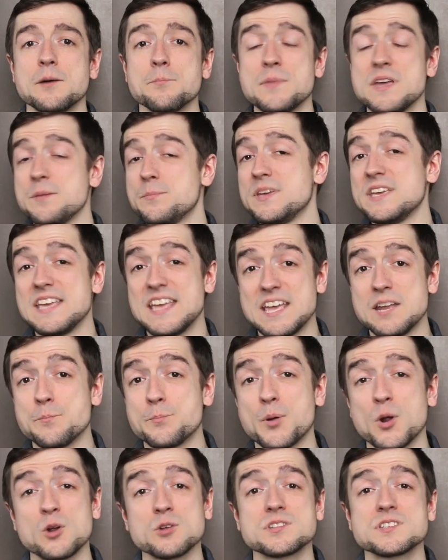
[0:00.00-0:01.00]
maybe
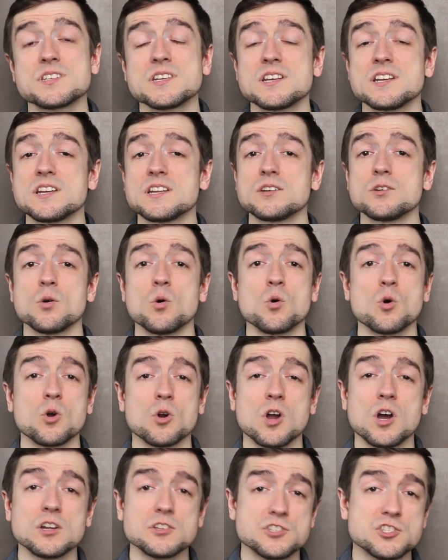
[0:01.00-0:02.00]
in person
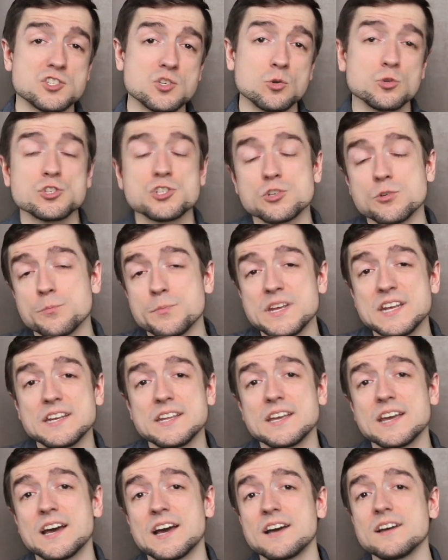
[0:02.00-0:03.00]
or on social
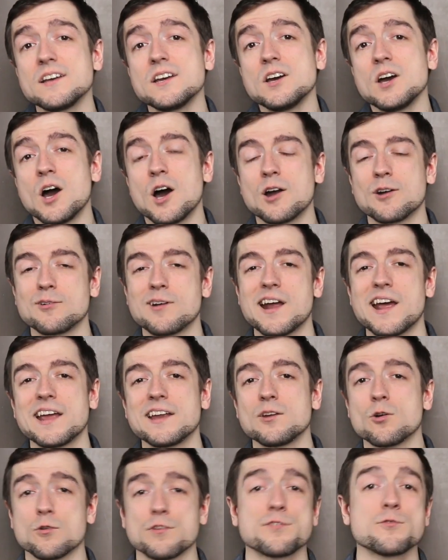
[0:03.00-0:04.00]
media, all
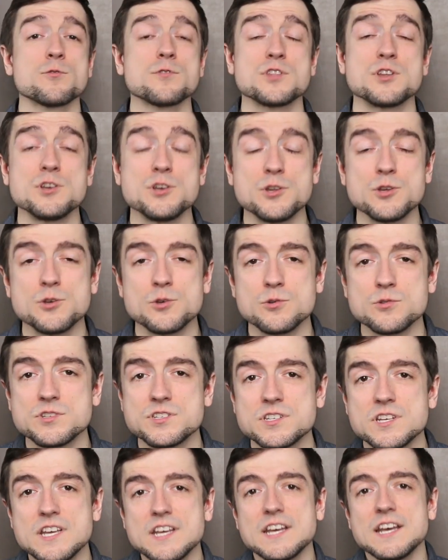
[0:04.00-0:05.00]
right, or through the news.